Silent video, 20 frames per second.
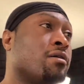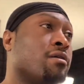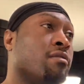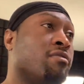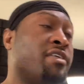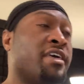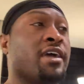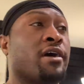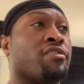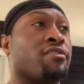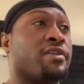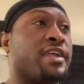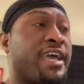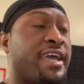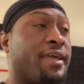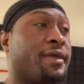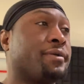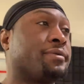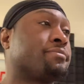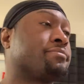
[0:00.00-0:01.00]
the other
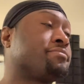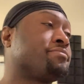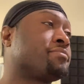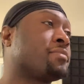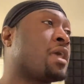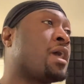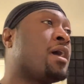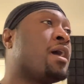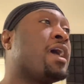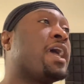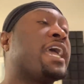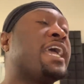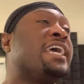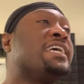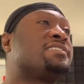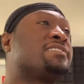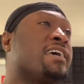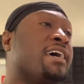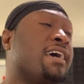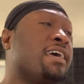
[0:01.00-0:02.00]
day, he
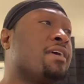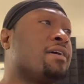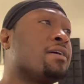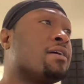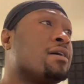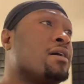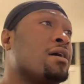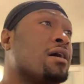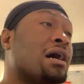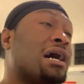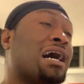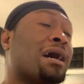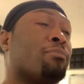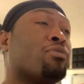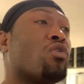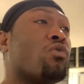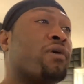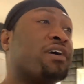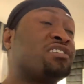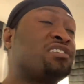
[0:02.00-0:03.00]
said, I'm
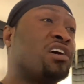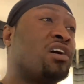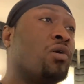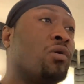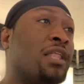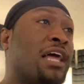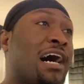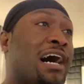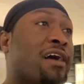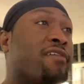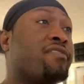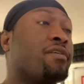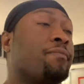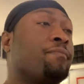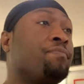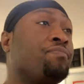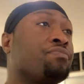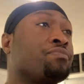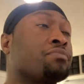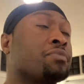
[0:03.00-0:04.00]
going to go live
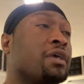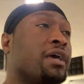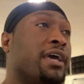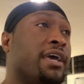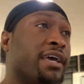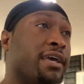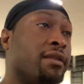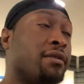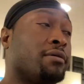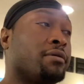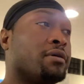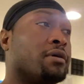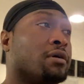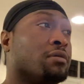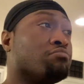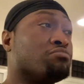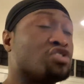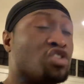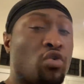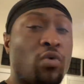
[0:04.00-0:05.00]
in
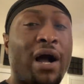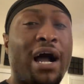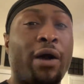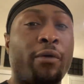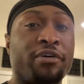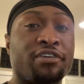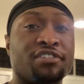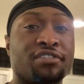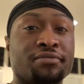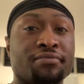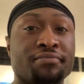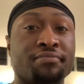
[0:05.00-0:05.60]
2 hours.